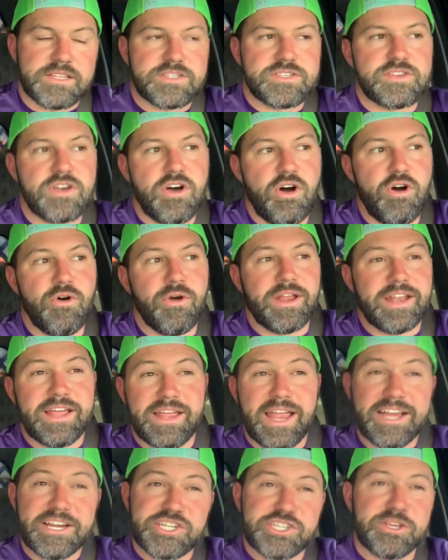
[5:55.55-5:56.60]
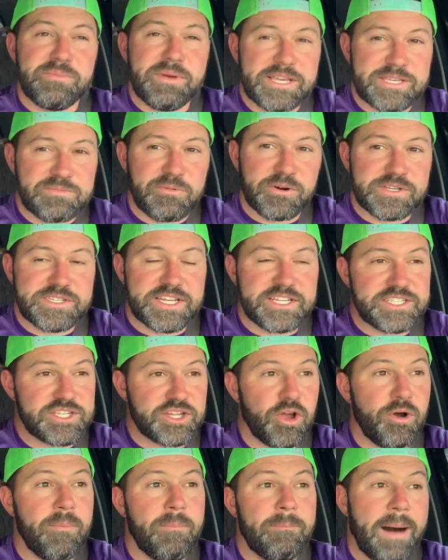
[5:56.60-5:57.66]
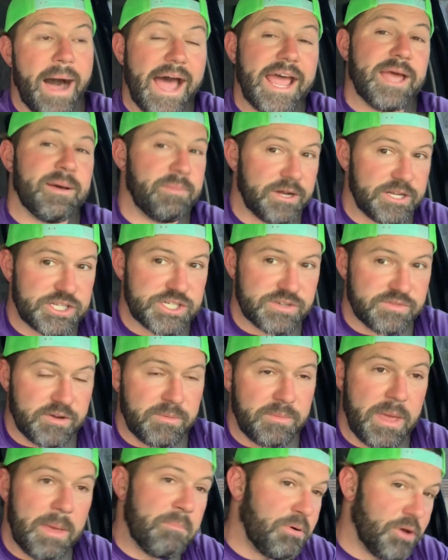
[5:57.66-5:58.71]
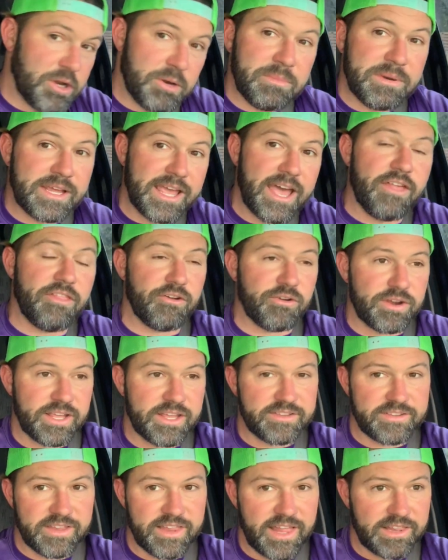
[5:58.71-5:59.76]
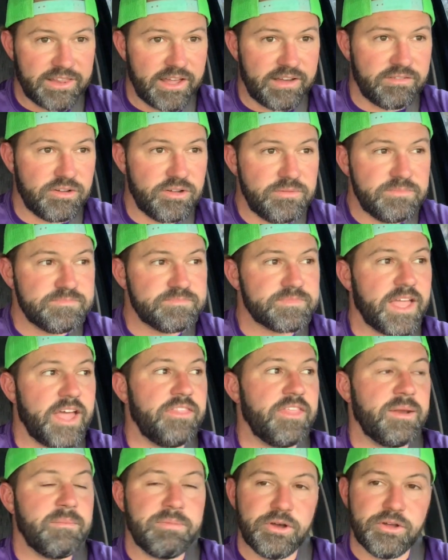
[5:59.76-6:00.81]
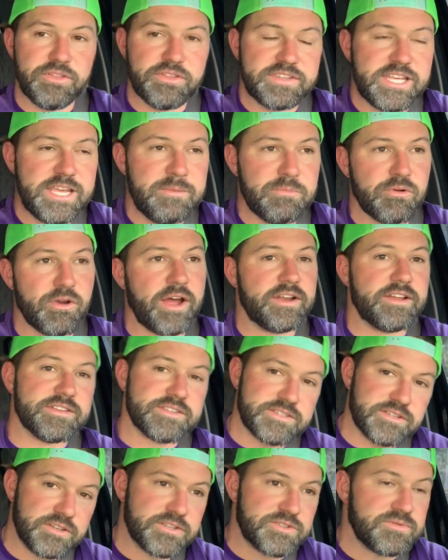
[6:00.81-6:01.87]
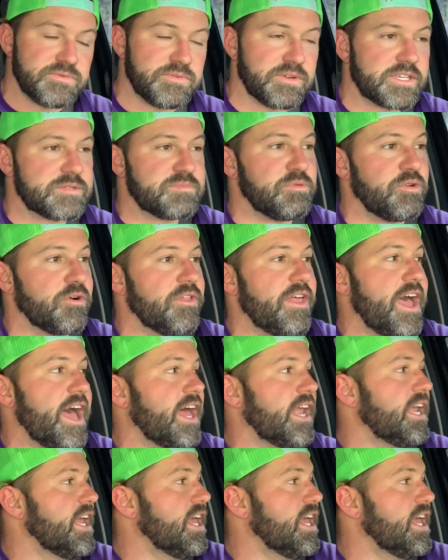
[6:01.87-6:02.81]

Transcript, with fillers: So it actually makes more sense to go buy a bunch of them and put them together to get to that level and then build a team around it. So let's explore that.